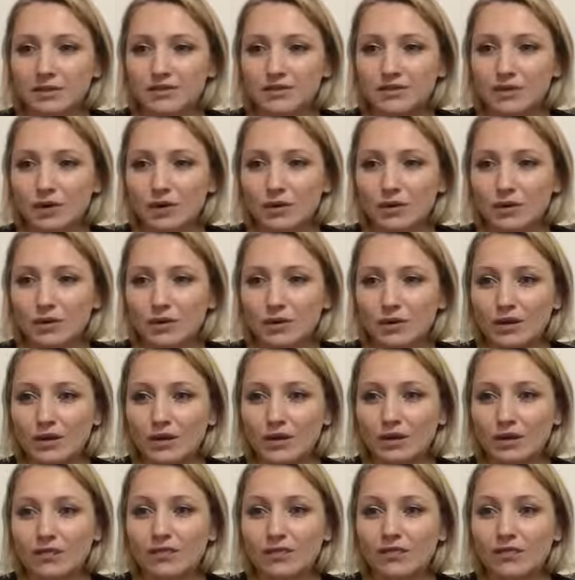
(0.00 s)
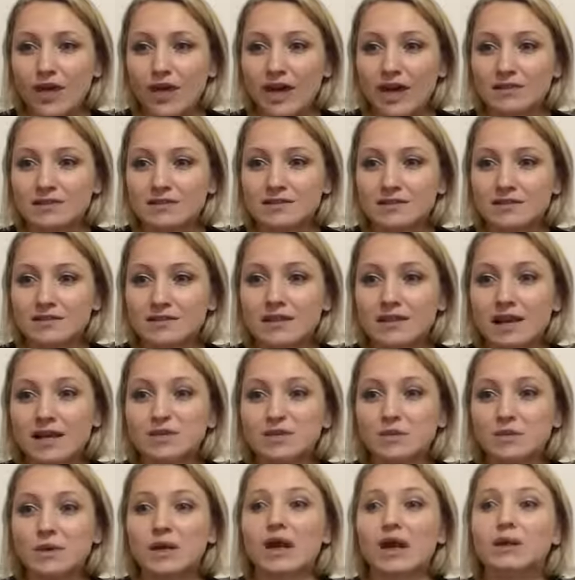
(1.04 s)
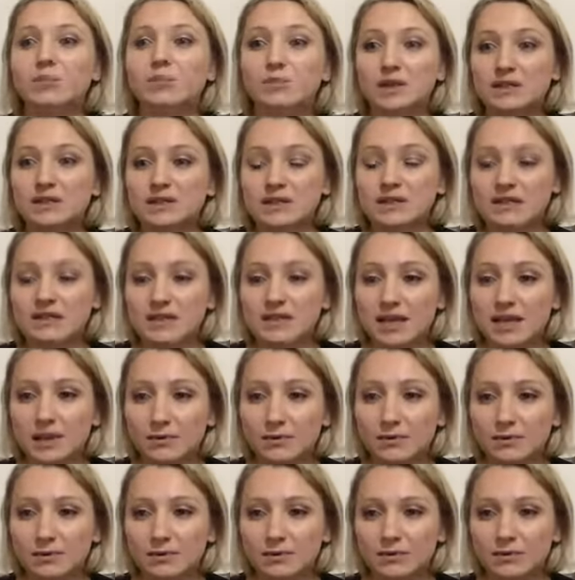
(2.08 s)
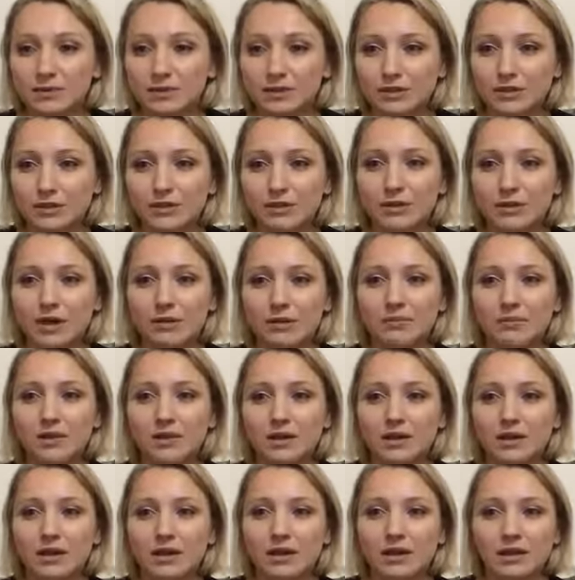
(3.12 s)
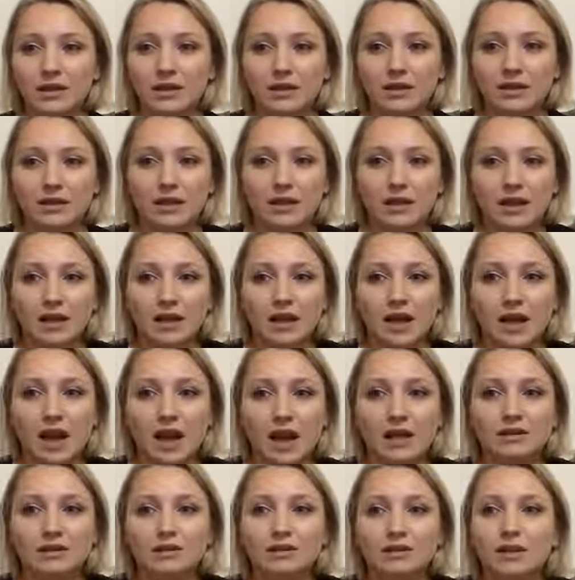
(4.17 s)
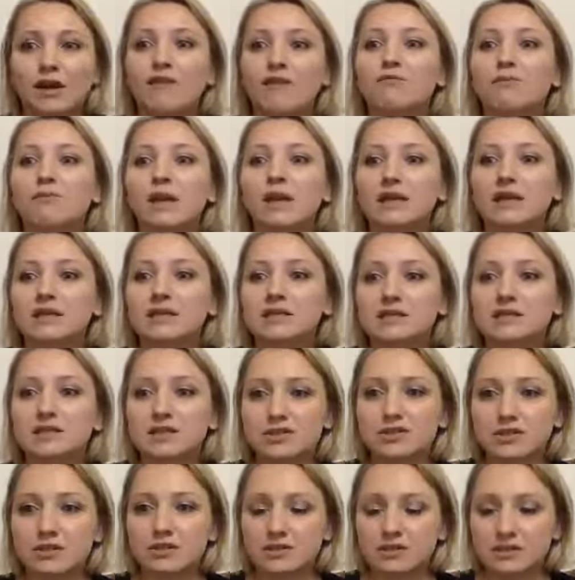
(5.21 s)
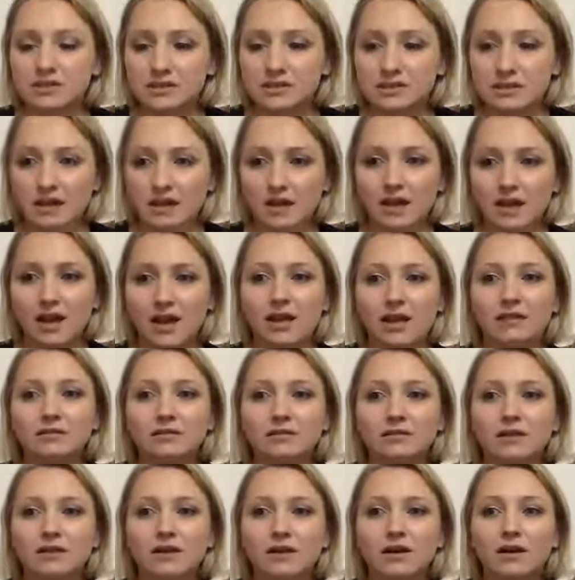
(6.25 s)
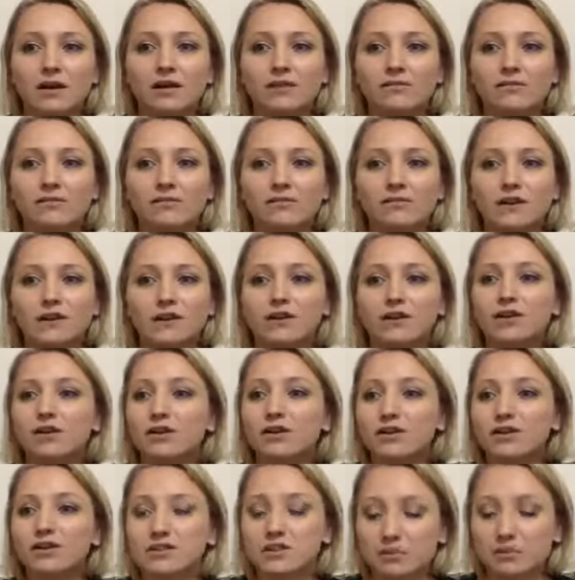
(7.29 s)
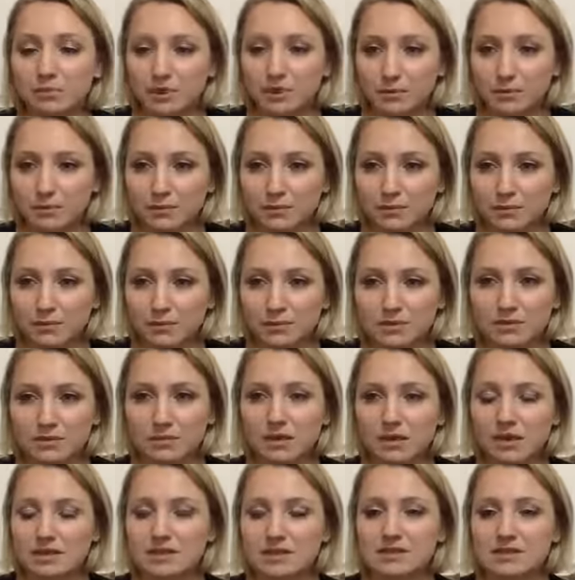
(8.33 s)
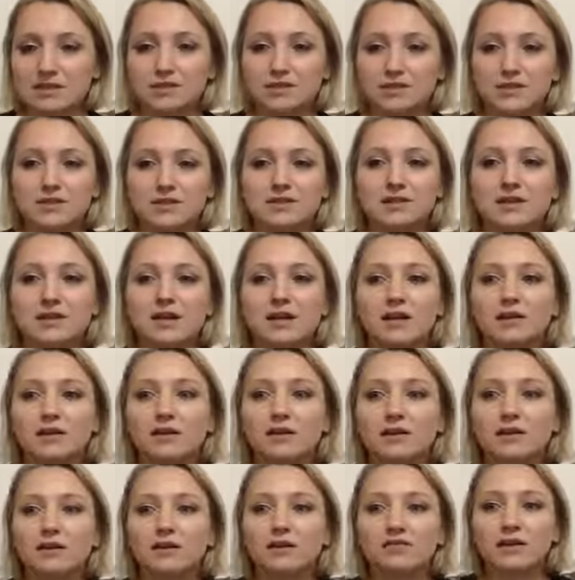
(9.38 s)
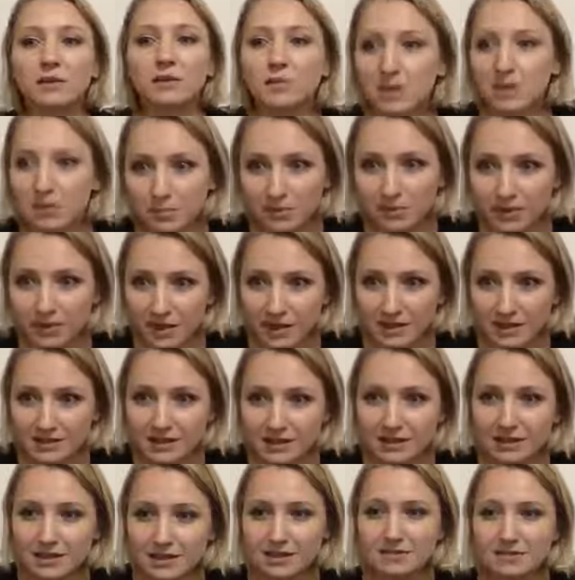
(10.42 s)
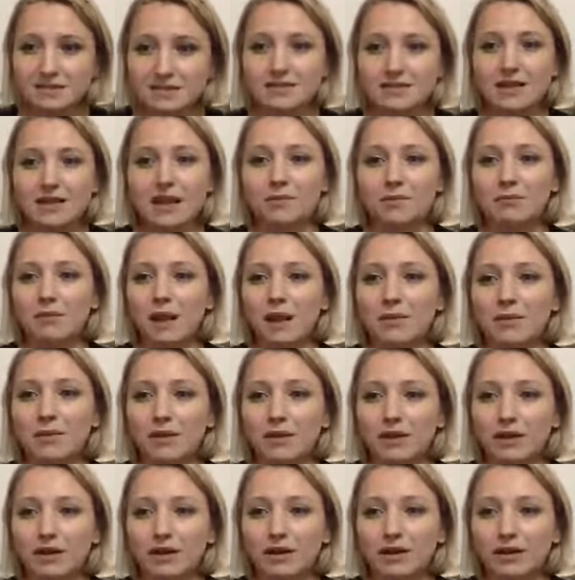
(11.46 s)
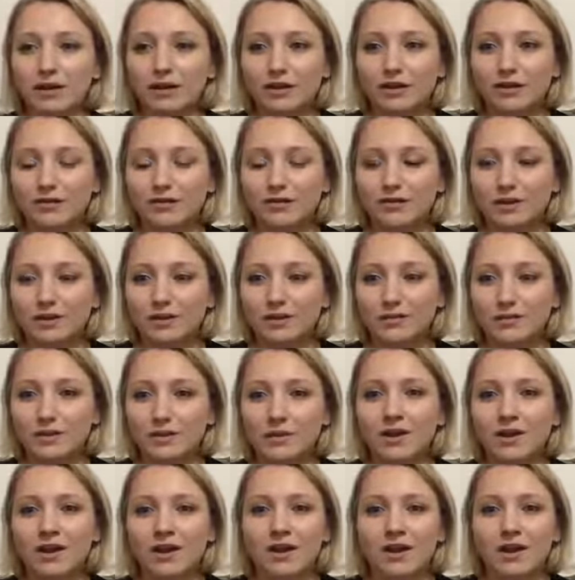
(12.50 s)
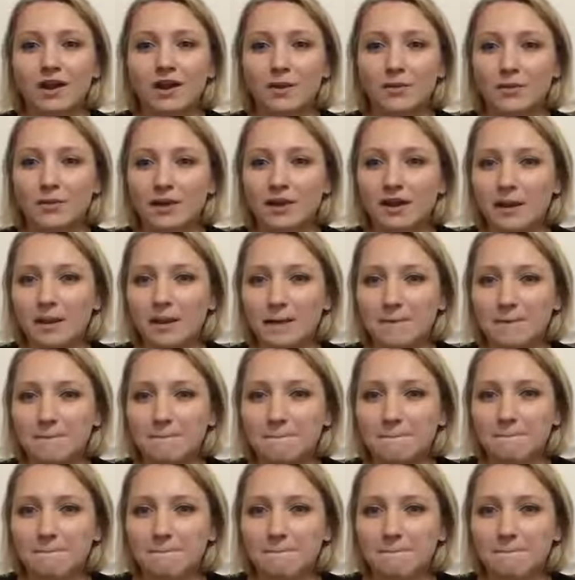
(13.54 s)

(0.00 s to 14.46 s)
So that's what I bring to the table. You know, I love making decisions, and I love encouraging people to make decisions, and I love coming up with ideas that might work, you know, and I want to,